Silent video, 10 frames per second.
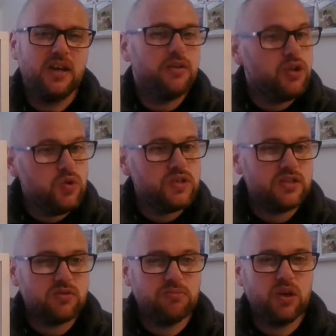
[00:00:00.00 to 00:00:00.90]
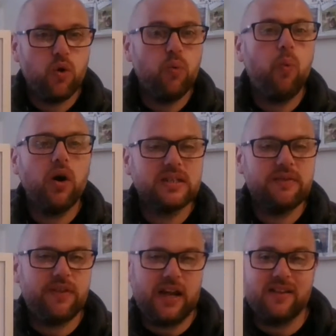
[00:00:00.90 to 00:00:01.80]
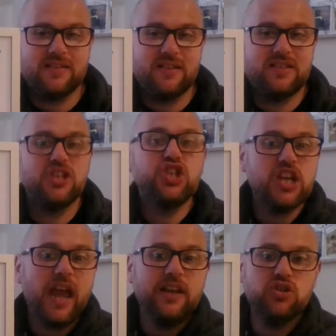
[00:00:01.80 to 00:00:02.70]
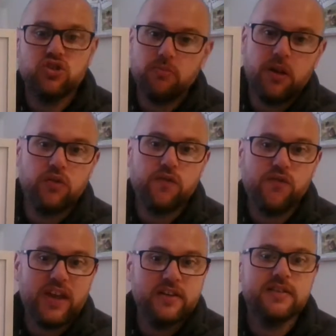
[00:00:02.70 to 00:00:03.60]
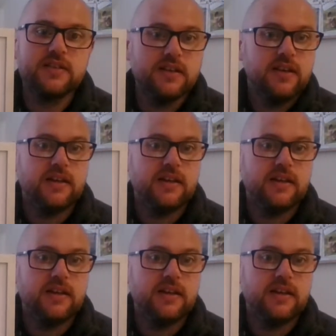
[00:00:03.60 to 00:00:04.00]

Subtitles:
using something called what if analysis to change some of those figures.